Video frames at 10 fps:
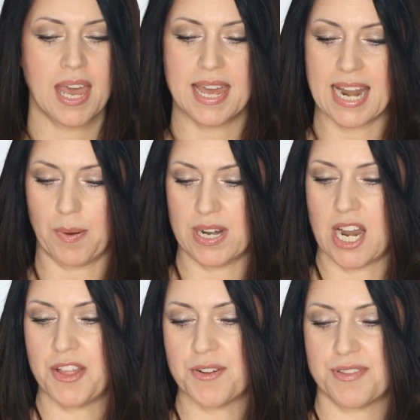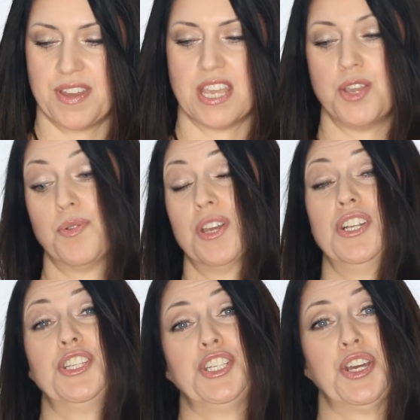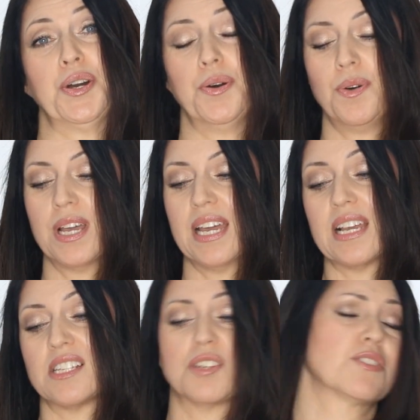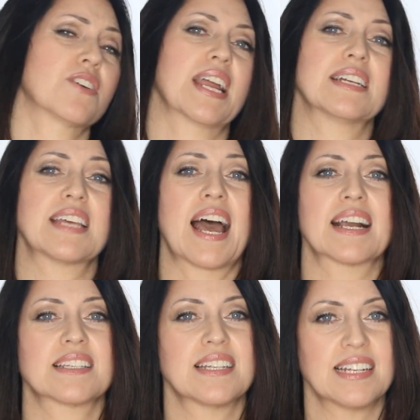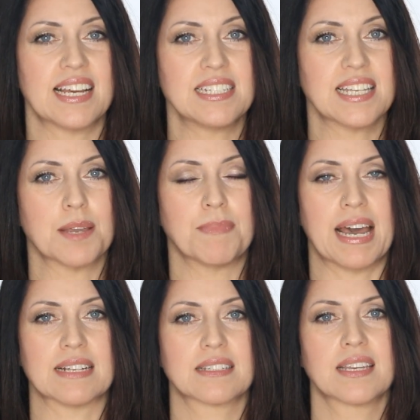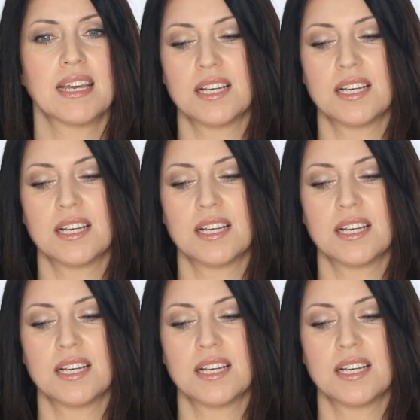Now, another thing you can do is use our antioxidant enzyme mask.